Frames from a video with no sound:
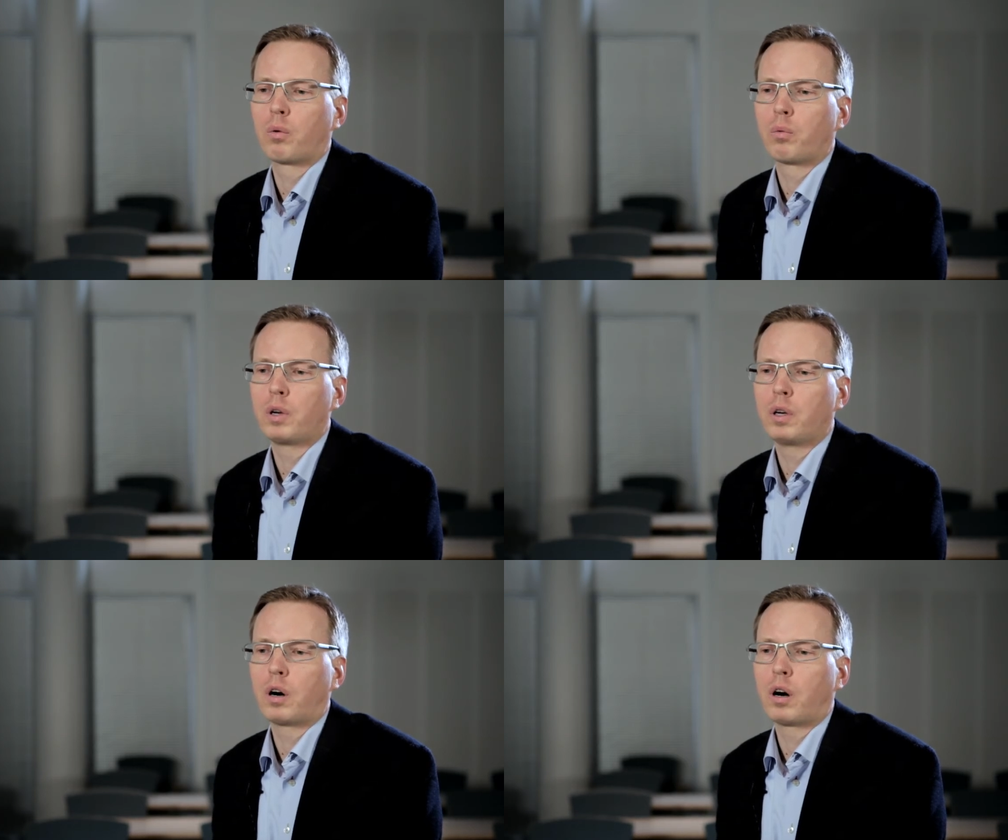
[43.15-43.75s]

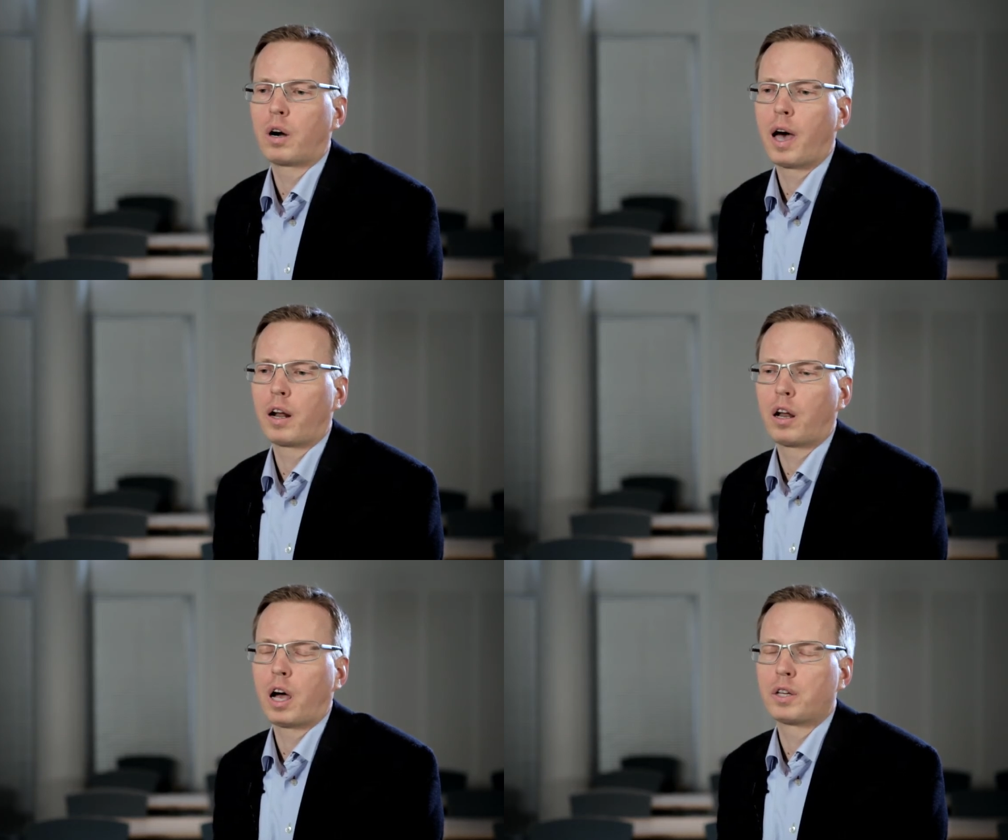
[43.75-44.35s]
we are
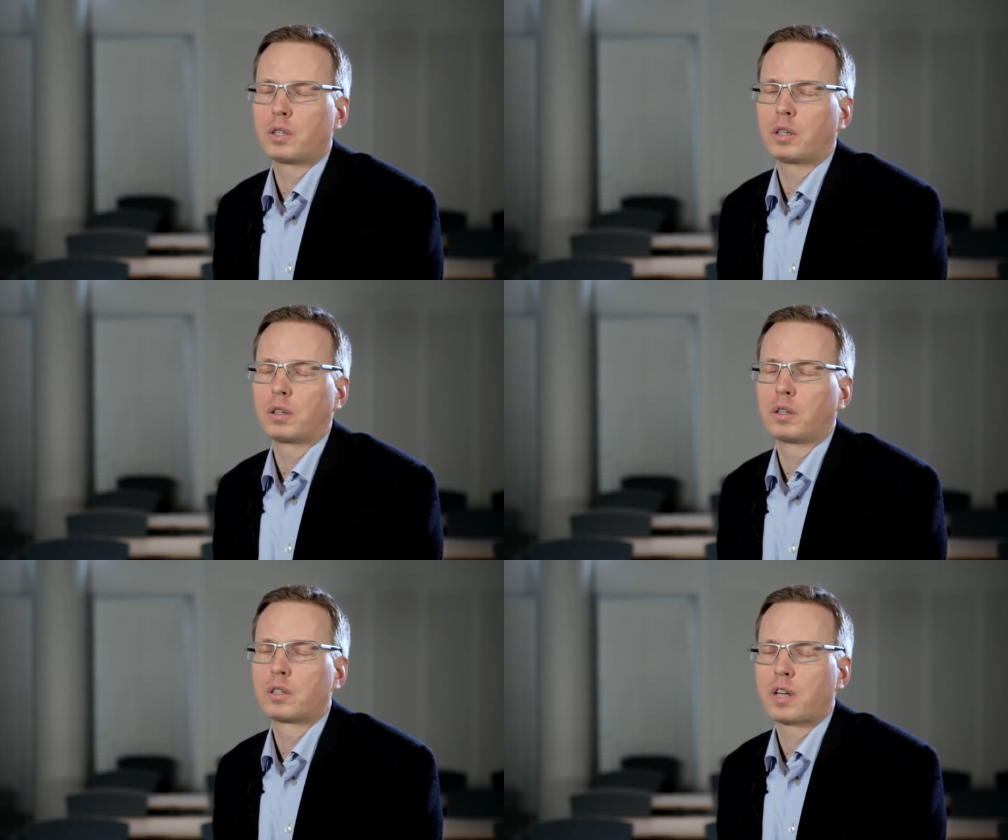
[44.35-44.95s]

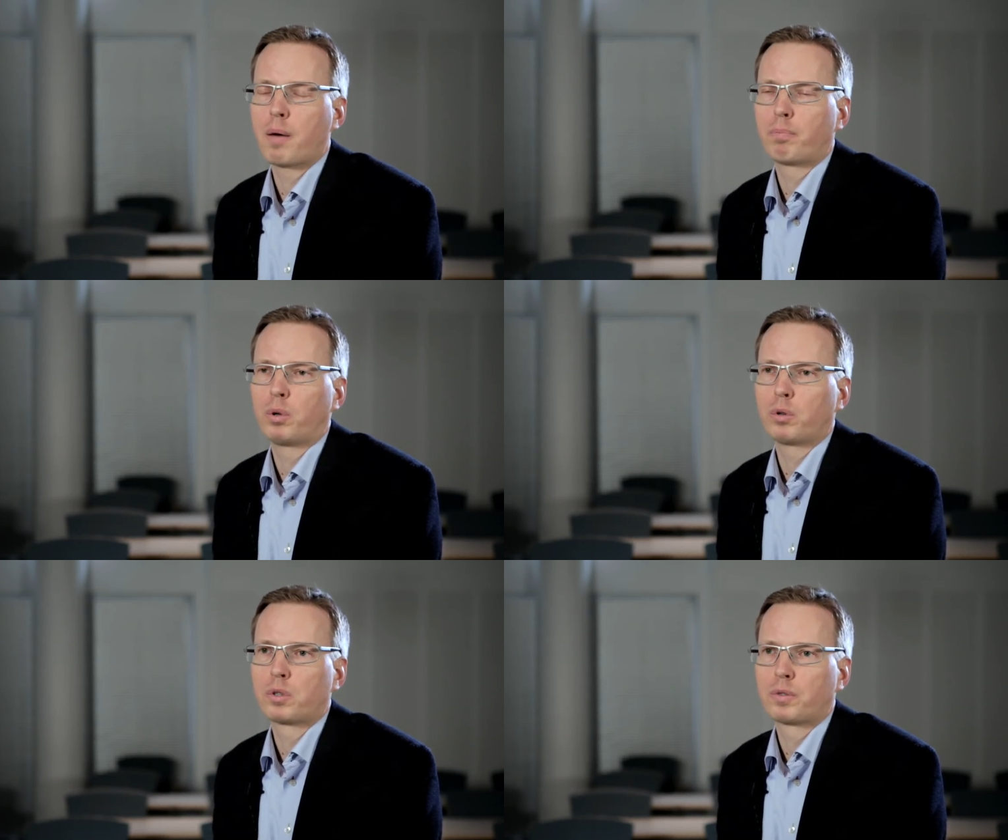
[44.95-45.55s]
analyzing
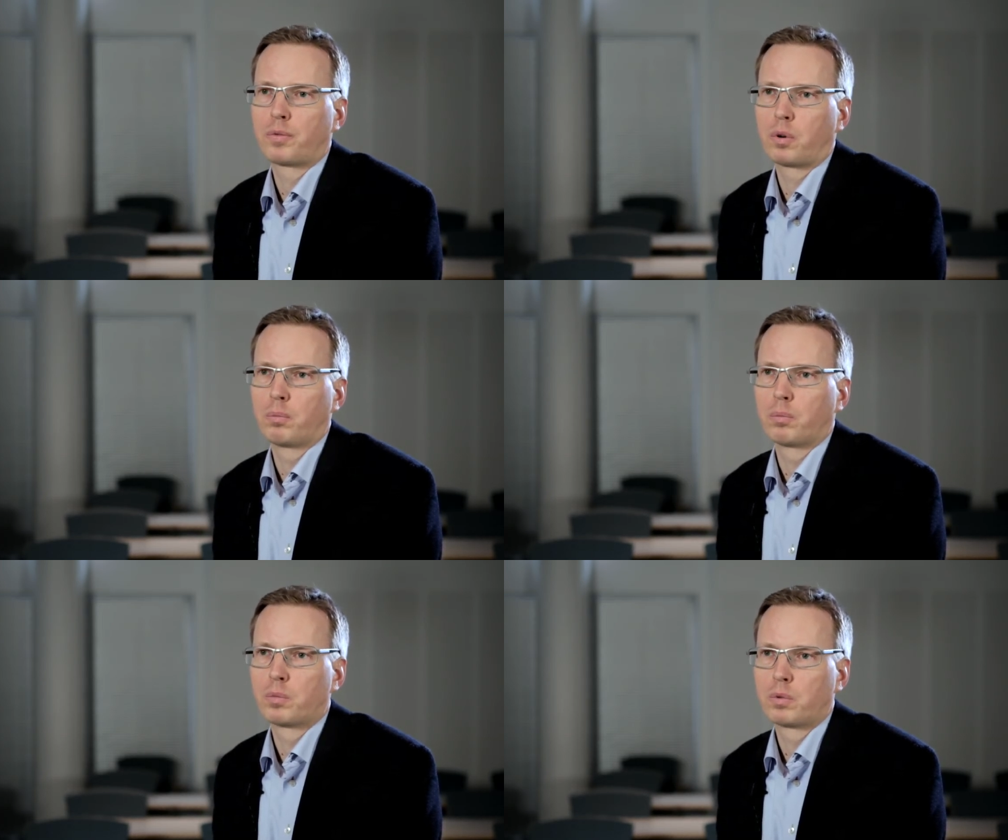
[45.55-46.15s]
samples
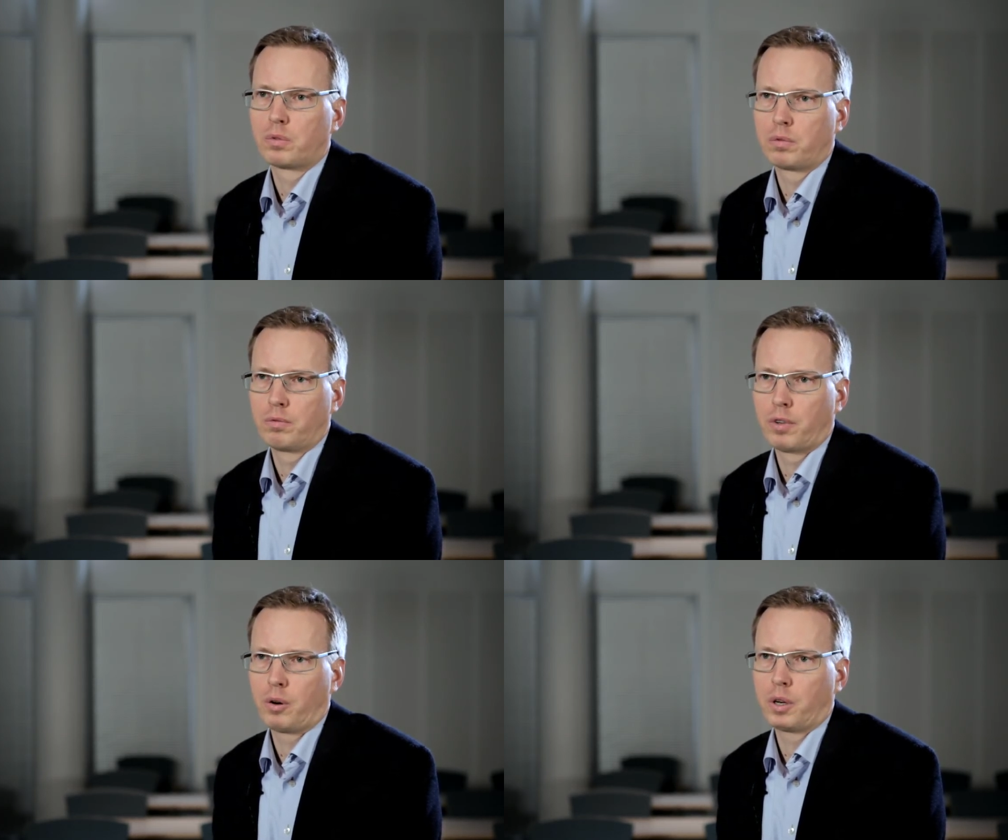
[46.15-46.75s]
from
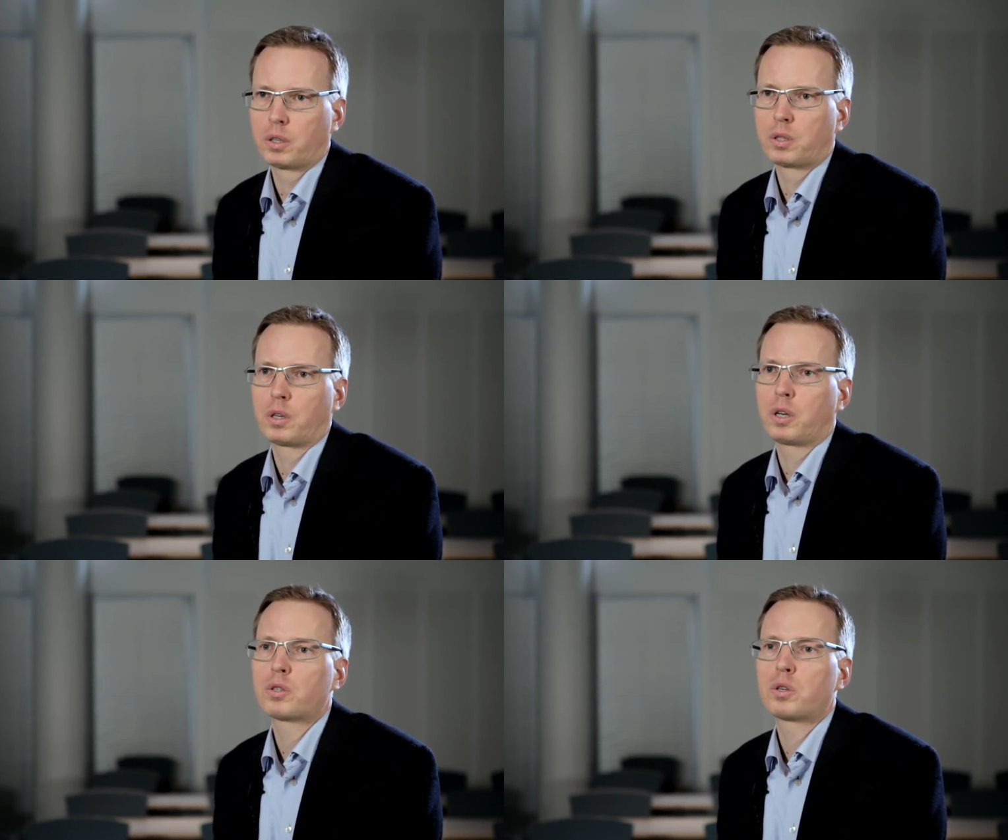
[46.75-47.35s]

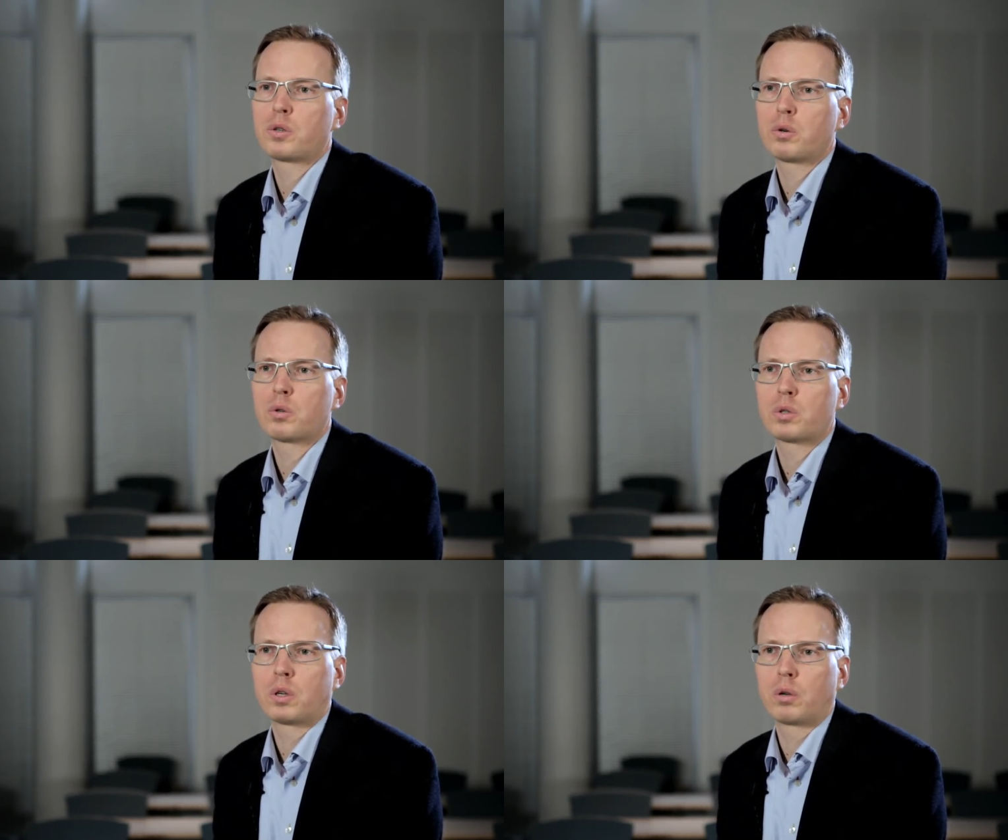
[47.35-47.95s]
various
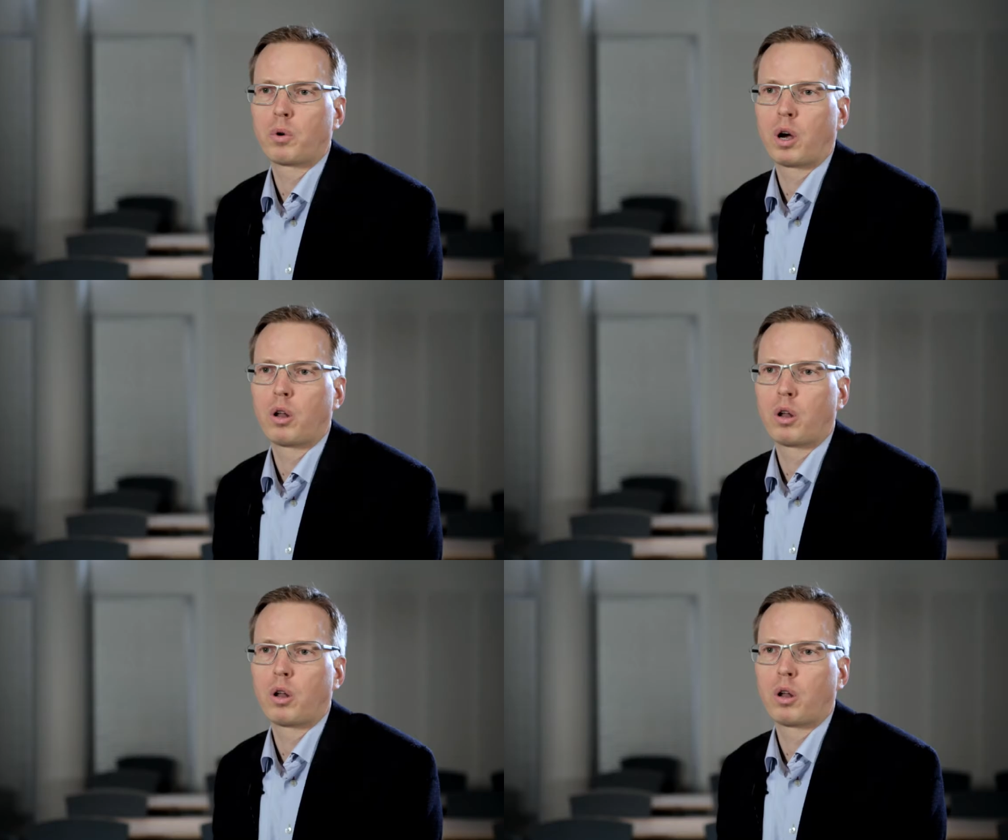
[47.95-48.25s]
institutes, and we